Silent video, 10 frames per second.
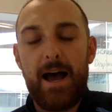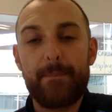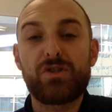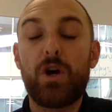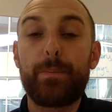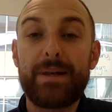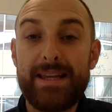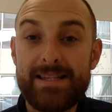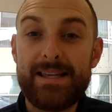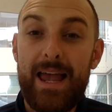So
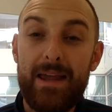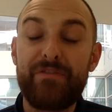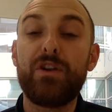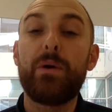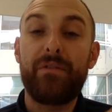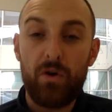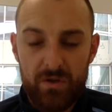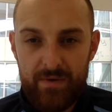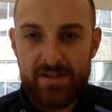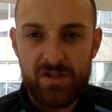please, if you have already
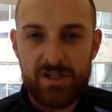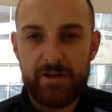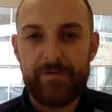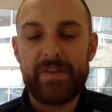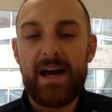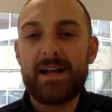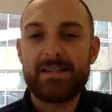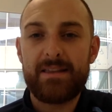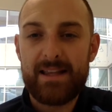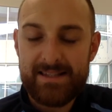registered for that,
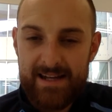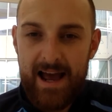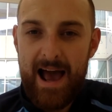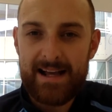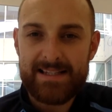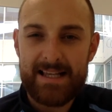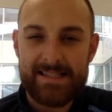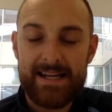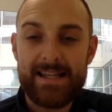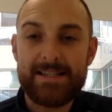then start
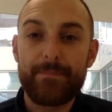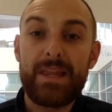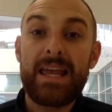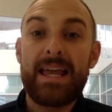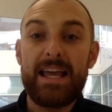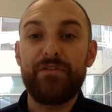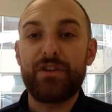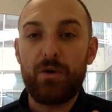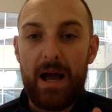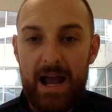accessing it. If
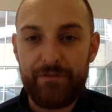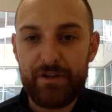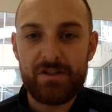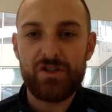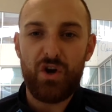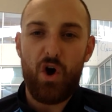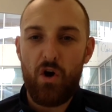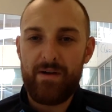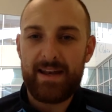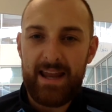you haven't
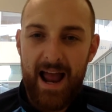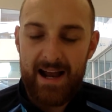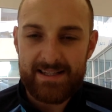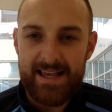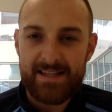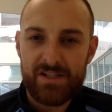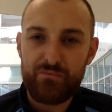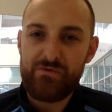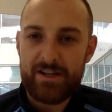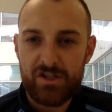already accessed
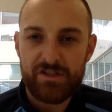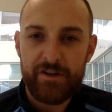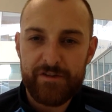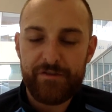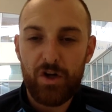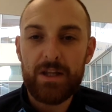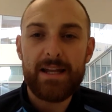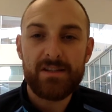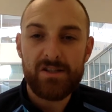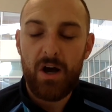and registered for
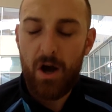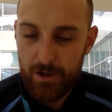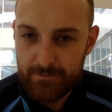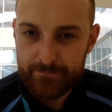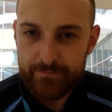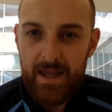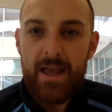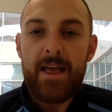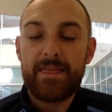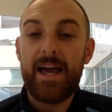Ladders at Home,
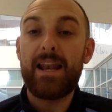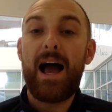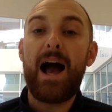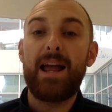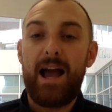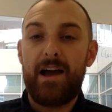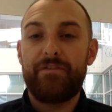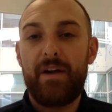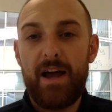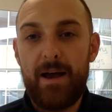then I
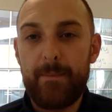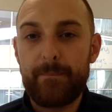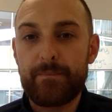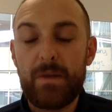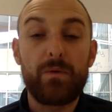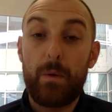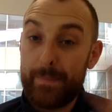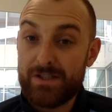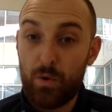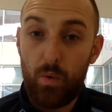have,
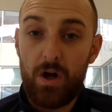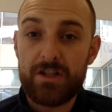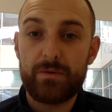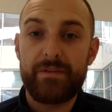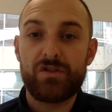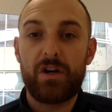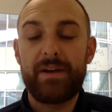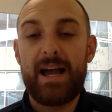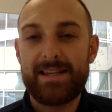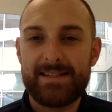Mr. Waterworth,
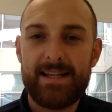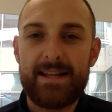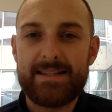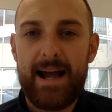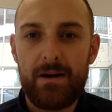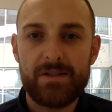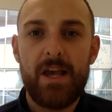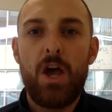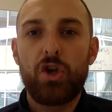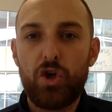has sent out
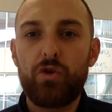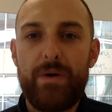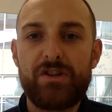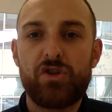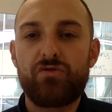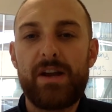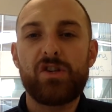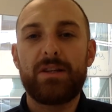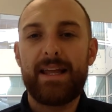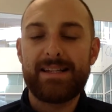your
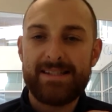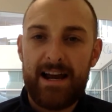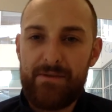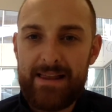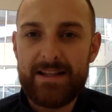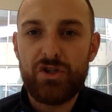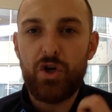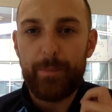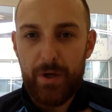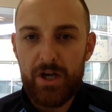registration links directly to
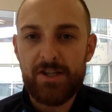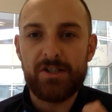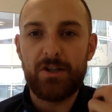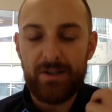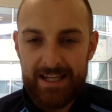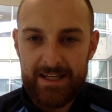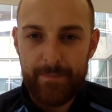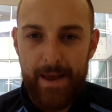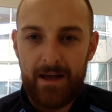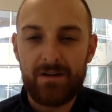your personal
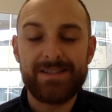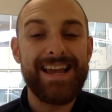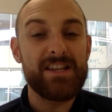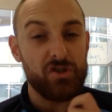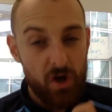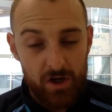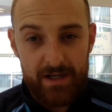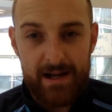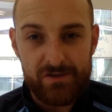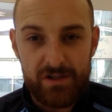emails. It's not
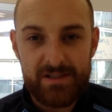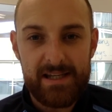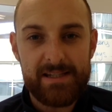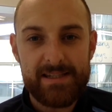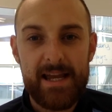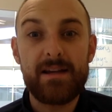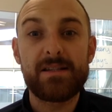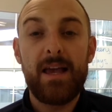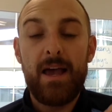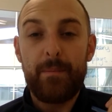gone out on
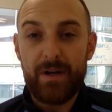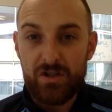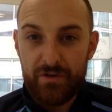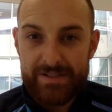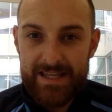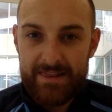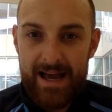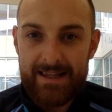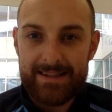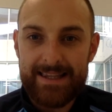D6 because obviously
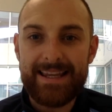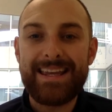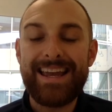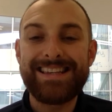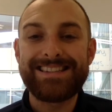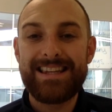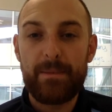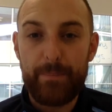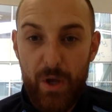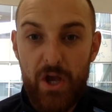that link is
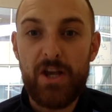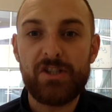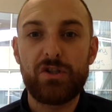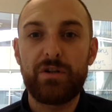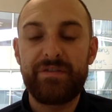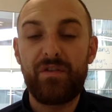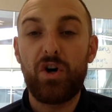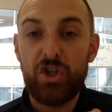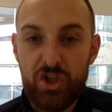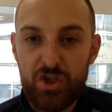personal
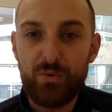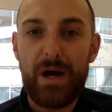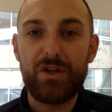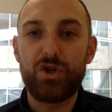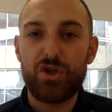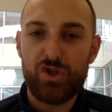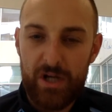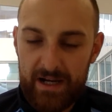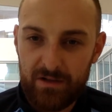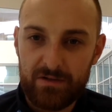for you and your
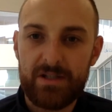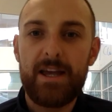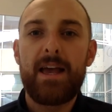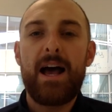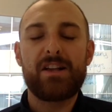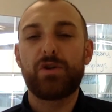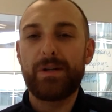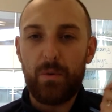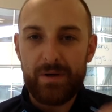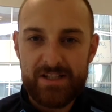child, and so we
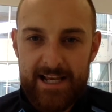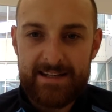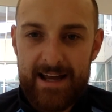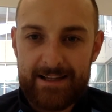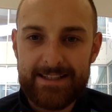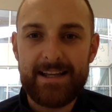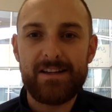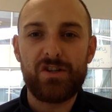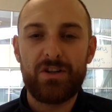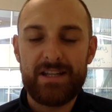don't want to send out
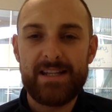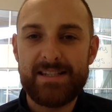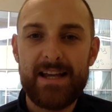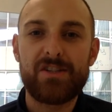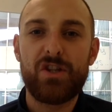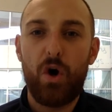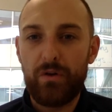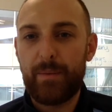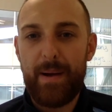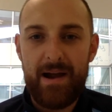links on D6 that
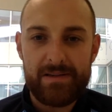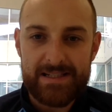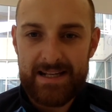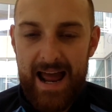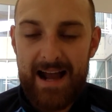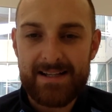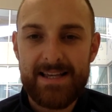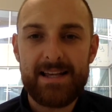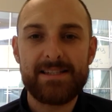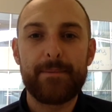other parents can
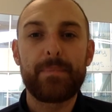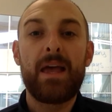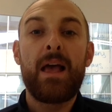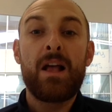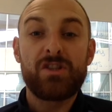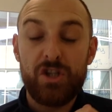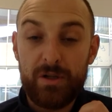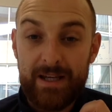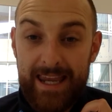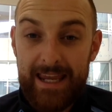access. To
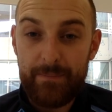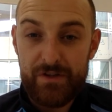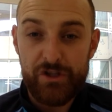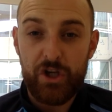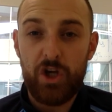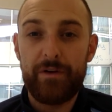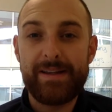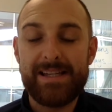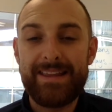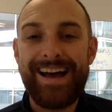keep the
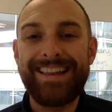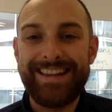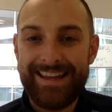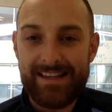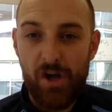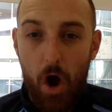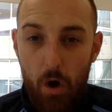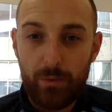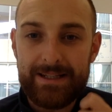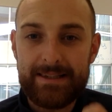security, that link is
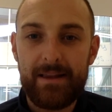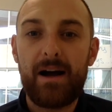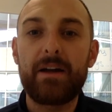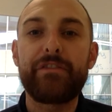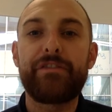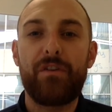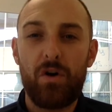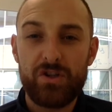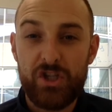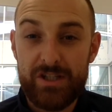only live
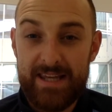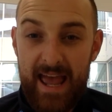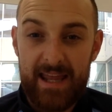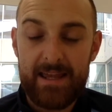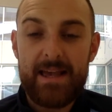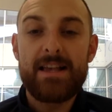for today.